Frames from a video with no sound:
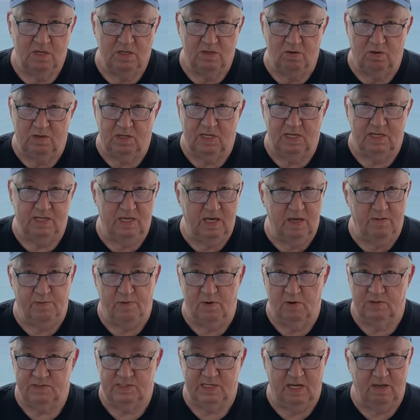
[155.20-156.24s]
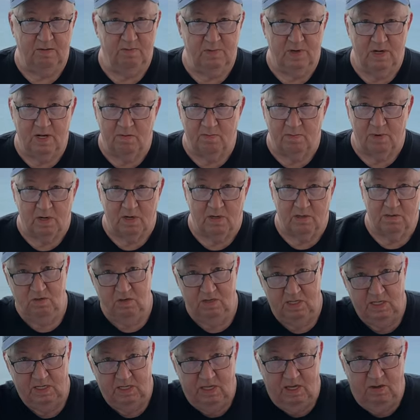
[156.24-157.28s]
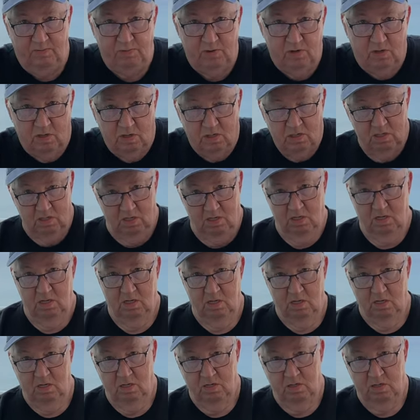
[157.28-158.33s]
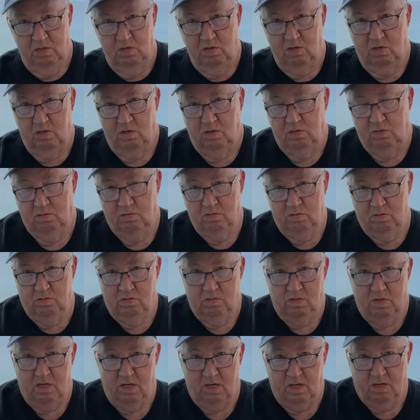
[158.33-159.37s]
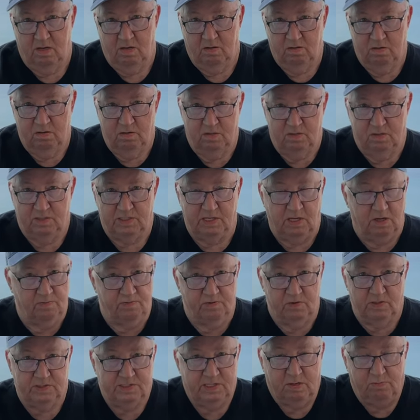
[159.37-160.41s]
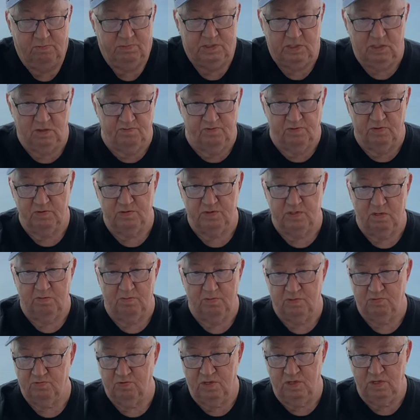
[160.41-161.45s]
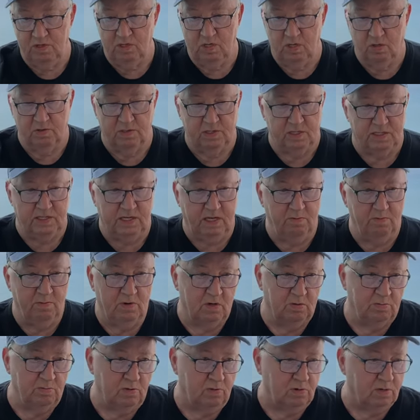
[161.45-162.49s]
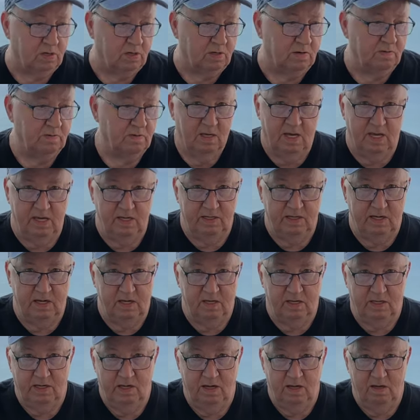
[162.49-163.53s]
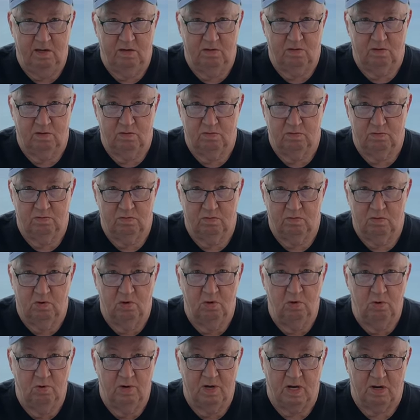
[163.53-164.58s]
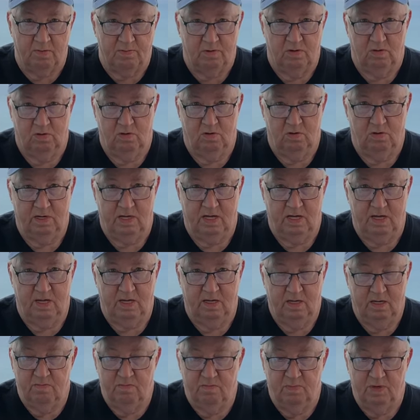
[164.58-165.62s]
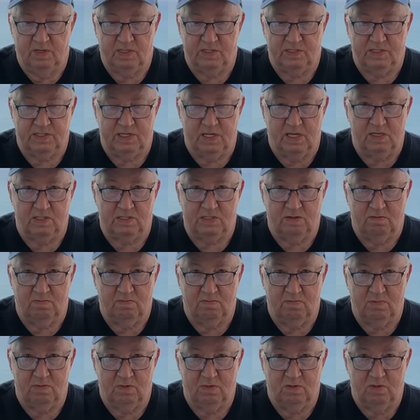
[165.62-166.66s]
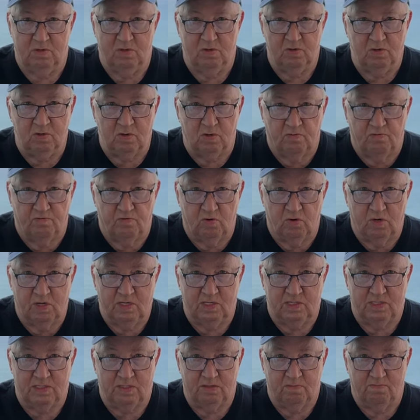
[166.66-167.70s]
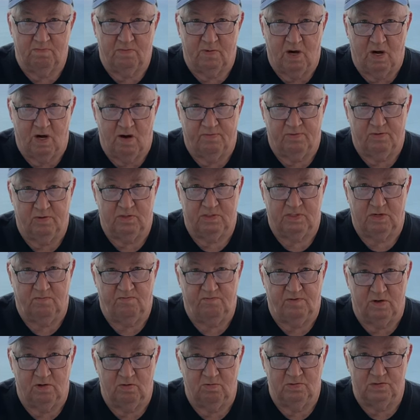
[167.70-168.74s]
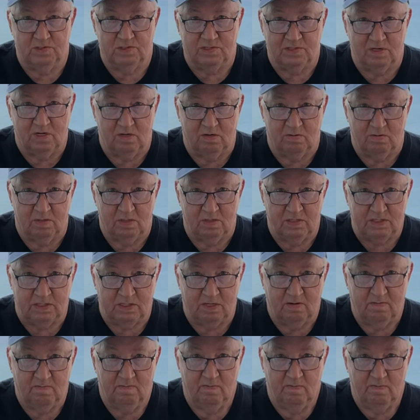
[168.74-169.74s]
you can keep your same number. You can keep your your uh, cell phone, same cell phone service whether you go to T-Mobile or AT&T or whoever, okay? But since Google Voice offers a phone service,